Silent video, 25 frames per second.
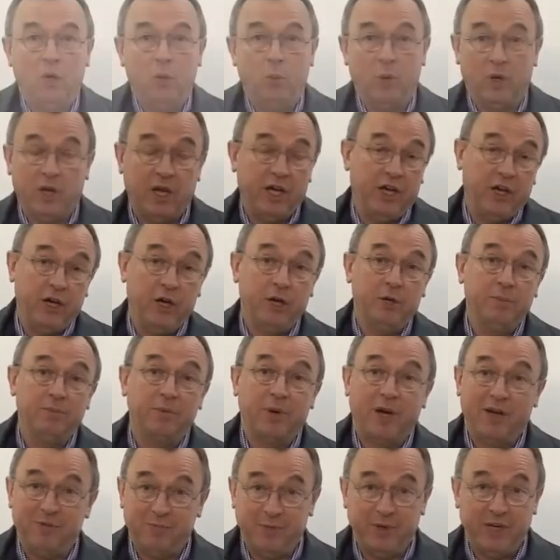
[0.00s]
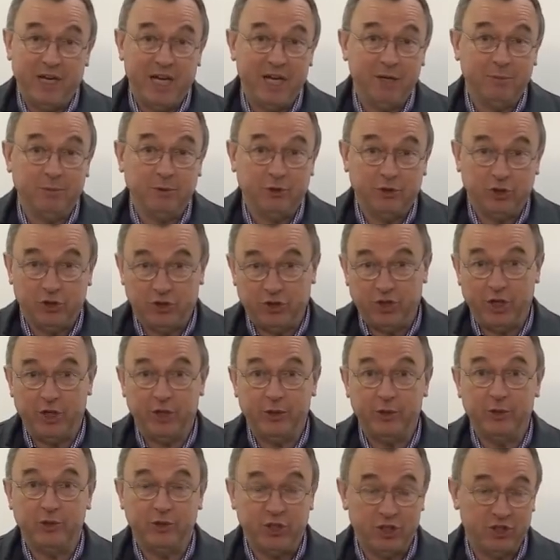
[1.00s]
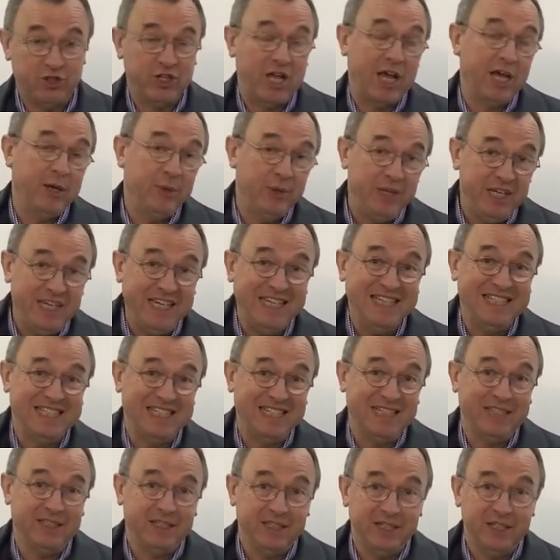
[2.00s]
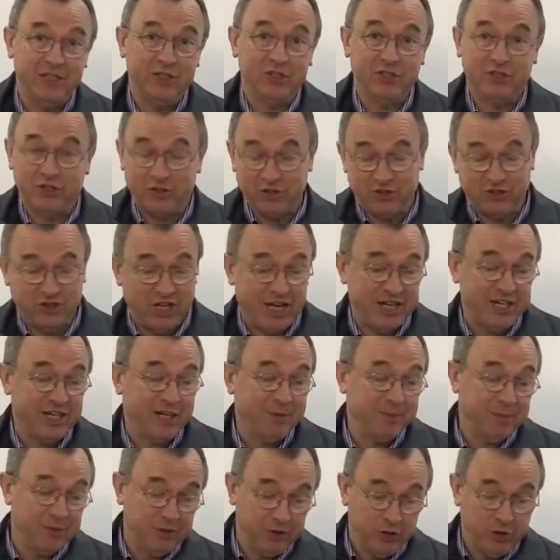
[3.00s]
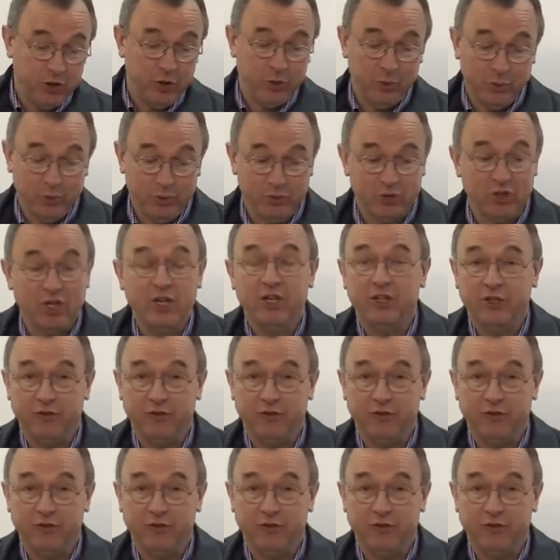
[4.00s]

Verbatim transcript: Well, I hope I've been able to show you just how easy it is to set up and use